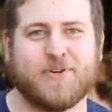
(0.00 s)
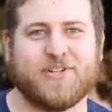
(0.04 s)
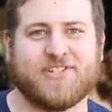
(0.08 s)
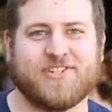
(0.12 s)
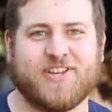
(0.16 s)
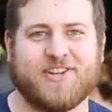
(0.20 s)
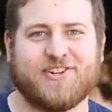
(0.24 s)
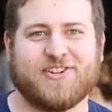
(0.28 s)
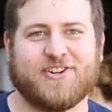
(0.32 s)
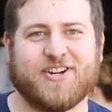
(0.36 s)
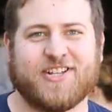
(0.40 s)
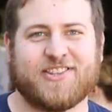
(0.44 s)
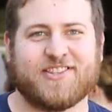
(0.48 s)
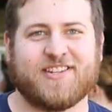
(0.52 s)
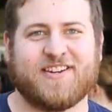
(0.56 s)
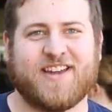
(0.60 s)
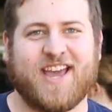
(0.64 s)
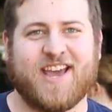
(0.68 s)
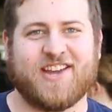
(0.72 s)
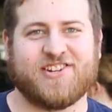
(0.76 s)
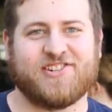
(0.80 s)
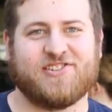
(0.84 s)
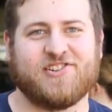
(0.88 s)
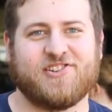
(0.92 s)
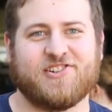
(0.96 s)
a presenter at the
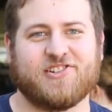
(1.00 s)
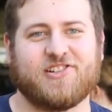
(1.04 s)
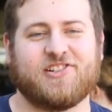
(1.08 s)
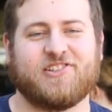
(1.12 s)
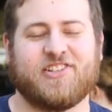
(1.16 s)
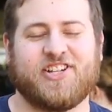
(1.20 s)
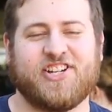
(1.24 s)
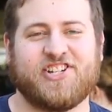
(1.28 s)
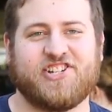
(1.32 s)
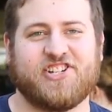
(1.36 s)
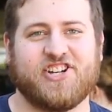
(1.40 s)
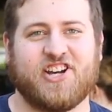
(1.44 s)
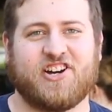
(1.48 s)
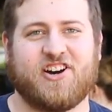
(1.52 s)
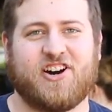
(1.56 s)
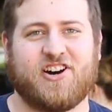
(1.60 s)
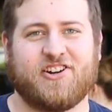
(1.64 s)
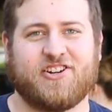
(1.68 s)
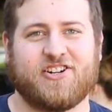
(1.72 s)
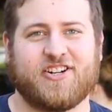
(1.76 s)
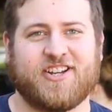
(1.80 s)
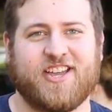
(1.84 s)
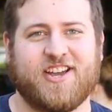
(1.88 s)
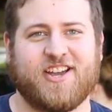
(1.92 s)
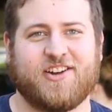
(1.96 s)
National Collegiate
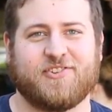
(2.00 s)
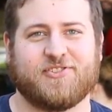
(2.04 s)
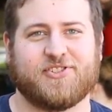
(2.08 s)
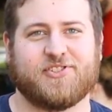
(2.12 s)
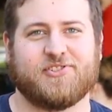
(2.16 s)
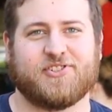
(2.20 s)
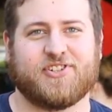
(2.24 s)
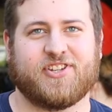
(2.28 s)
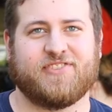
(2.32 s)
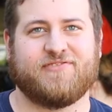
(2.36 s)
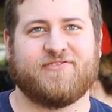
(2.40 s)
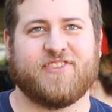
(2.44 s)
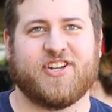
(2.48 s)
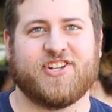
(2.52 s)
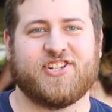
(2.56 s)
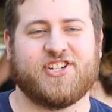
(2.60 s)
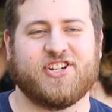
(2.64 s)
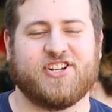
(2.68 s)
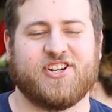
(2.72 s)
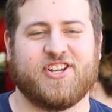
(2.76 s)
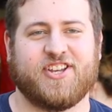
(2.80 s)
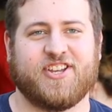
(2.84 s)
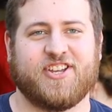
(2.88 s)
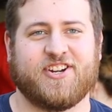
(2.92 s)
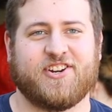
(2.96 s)
Honor Council
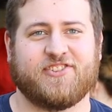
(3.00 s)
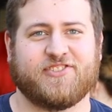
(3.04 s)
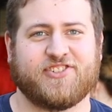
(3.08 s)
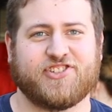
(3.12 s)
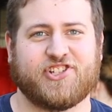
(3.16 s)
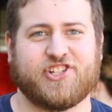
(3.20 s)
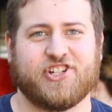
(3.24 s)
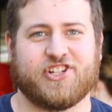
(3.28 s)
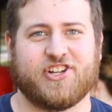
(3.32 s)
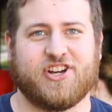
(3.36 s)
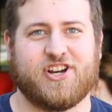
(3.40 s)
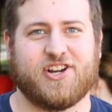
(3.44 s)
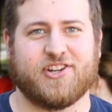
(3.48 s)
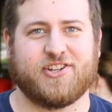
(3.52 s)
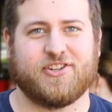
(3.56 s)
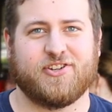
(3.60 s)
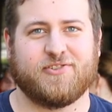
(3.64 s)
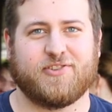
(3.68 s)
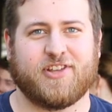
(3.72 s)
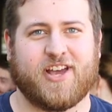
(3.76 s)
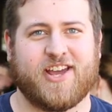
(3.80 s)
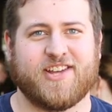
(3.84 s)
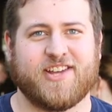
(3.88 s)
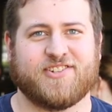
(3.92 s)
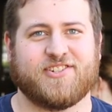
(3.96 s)
Convention in
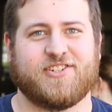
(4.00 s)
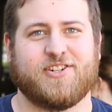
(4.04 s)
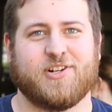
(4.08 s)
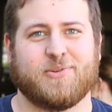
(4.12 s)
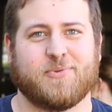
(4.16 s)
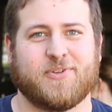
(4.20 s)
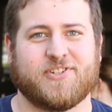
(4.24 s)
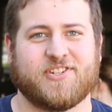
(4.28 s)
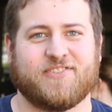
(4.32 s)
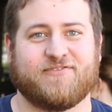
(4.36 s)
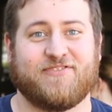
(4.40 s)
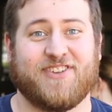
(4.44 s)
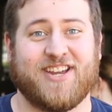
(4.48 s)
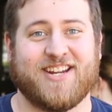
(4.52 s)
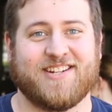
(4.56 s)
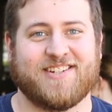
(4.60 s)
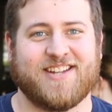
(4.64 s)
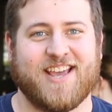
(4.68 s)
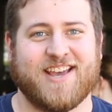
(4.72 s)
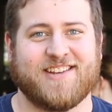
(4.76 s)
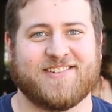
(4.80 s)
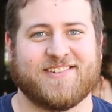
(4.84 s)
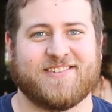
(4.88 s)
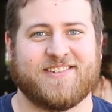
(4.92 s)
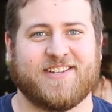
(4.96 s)
Chicago last year was a
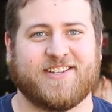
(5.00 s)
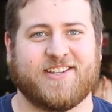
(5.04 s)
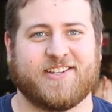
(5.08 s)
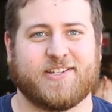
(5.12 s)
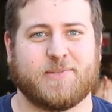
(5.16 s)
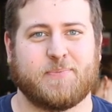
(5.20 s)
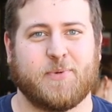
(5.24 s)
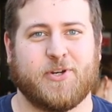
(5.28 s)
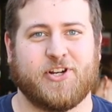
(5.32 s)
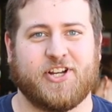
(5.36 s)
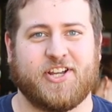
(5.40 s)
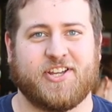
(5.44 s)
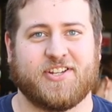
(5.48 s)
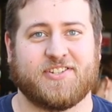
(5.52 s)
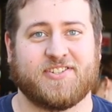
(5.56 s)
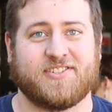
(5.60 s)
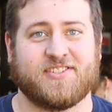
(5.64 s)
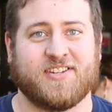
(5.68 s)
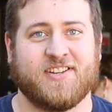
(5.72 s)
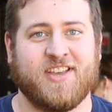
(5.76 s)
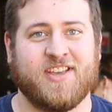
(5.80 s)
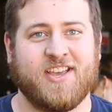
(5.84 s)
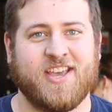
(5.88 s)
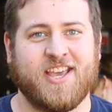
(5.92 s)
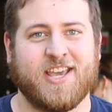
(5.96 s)
fantastic experience.
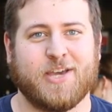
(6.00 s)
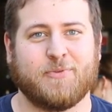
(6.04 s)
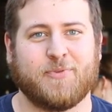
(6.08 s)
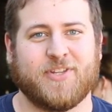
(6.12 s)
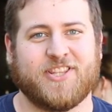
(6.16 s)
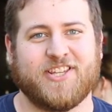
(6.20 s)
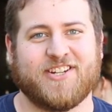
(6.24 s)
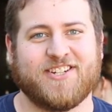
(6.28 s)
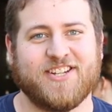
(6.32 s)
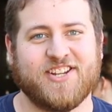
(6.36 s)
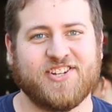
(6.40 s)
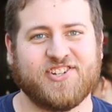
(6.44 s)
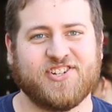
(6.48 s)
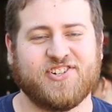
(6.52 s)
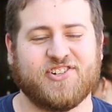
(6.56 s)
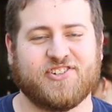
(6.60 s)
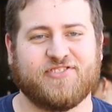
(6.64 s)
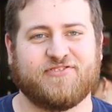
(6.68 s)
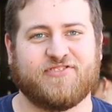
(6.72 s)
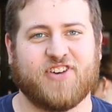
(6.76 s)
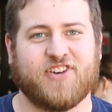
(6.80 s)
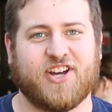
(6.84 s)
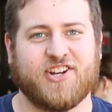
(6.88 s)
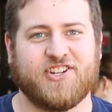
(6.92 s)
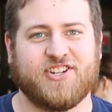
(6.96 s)
And with
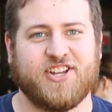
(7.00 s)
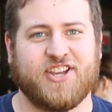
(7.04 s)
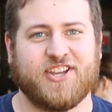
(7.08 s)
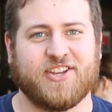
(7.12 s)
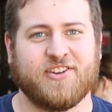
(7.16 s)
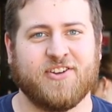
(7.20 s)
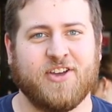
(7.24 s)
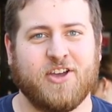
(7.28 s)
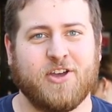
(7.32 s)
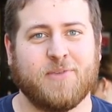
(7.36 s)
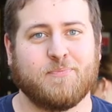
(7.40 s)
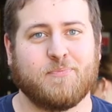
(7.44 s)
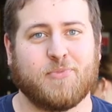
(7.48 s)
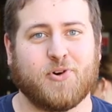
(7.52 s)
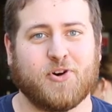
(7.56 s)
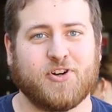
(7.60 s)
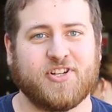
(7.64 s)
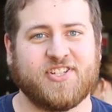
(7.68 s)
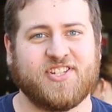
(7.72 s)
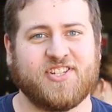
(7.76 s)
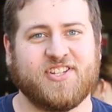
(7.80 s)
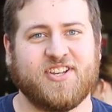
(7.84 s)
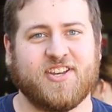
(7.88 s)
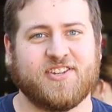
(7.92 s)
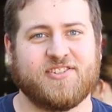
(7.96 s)
additional funding,
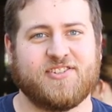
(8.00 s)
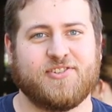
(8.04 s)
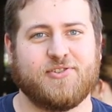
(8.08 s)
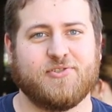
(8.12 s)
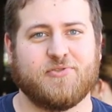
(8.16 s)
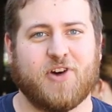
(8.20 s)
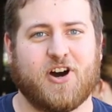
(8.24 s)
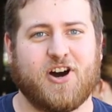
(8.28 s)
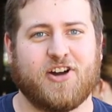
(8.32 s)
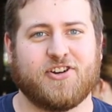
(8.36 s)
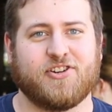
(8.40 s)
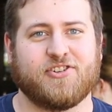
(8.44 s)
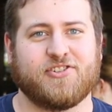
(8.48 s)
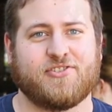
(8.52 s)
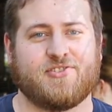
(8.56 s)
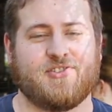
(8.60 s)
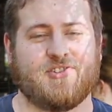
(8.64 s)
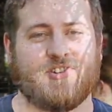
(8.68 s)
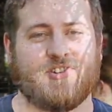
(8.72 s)
more CSU honor